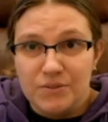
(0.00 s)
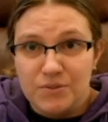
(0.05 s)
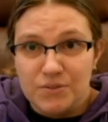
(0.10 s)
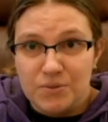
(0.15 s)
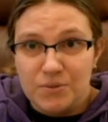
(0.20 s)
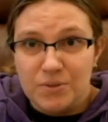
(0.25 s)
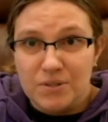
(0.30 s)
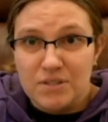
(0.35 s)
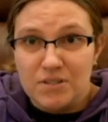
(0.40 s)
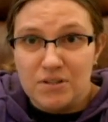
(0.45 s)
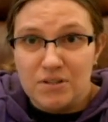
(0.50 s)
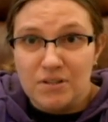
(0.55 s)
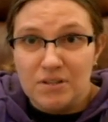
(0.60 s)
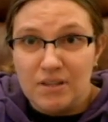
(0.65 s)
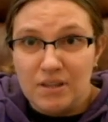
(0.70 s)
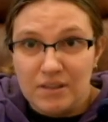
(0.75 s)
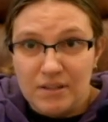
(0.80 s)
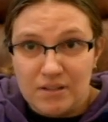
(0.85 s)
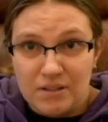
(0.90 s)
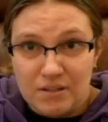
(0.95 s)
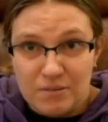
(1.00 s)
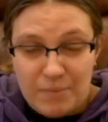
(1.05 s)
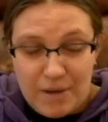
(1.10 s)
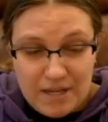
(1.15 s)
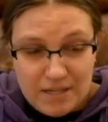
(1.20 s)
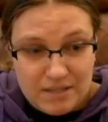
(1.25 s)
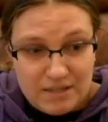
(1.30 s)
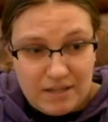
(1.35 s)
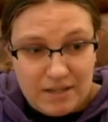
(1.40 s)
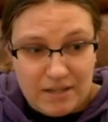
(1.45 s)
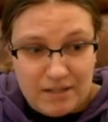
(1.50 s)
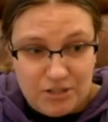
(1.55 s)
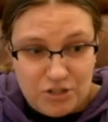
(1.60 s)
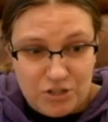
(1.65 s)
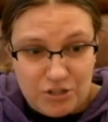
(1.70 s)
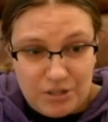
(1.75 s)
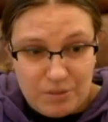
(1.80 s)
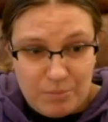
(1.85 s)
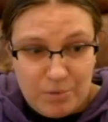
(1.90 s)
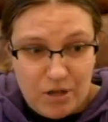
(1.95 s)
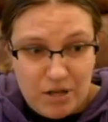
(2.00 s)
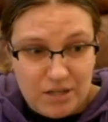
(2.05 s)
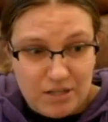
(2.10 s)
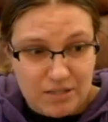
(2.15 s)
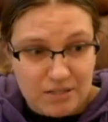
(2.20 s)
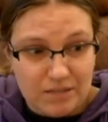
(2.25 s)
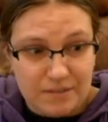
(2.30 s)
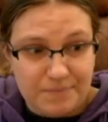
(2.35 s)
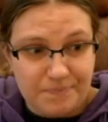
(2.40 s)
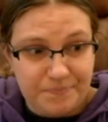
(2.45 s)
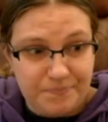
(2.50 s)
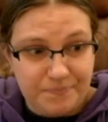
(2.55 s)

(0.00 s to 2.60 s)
So these are the little masks I initially bought.